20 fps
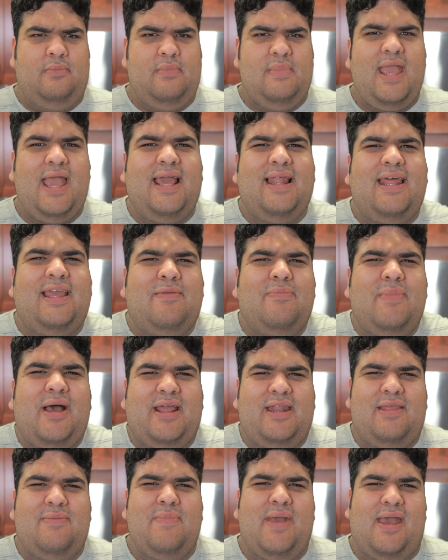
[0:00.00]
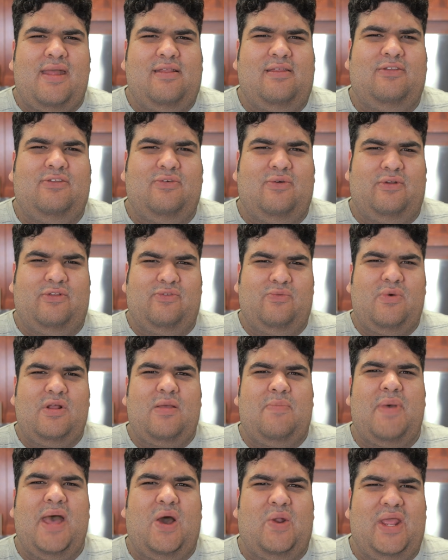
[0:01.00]
Yeah, I like mighty magic swords, what
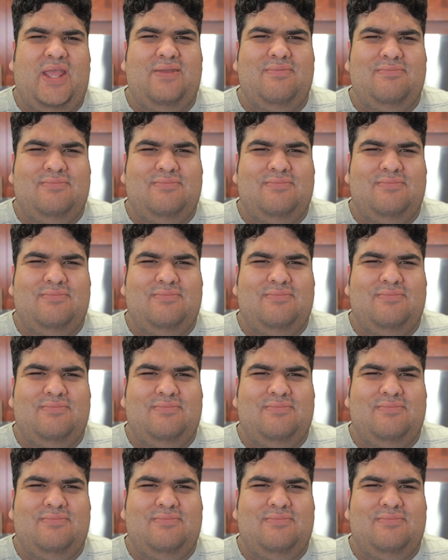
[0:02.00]
about it?